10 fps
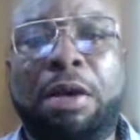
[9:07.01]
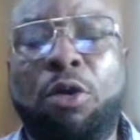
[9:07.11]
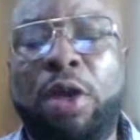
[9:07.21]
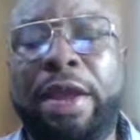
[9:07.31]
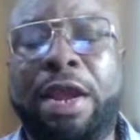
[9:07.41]

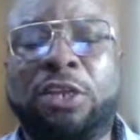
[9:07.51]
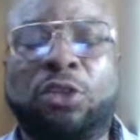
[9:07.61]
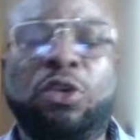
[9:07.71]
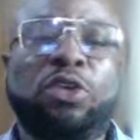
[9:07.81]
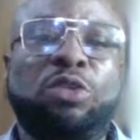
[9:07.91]
earners,
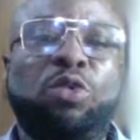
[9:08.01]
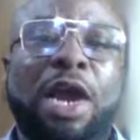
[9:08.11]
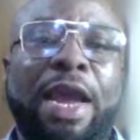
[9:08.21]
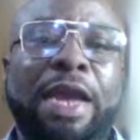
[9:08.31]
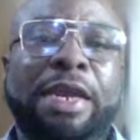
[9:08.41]
those who
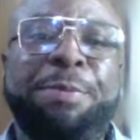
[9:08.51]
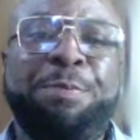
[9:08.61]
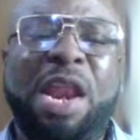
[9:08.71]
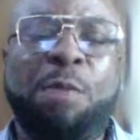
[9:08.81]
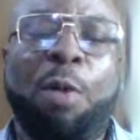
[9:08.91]
are earning
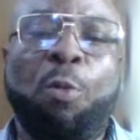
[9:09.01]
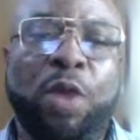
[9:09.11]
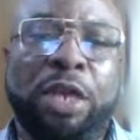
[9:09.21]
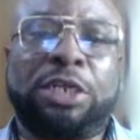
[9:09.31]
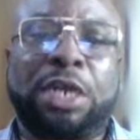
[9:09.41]
minimum
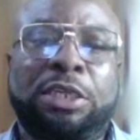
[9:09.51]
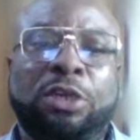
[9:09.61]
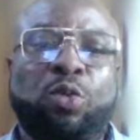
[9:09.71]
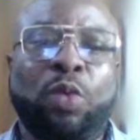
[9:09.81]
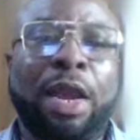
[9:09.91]
wage, as it
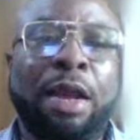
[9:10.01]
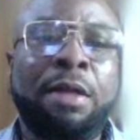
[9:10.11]
were,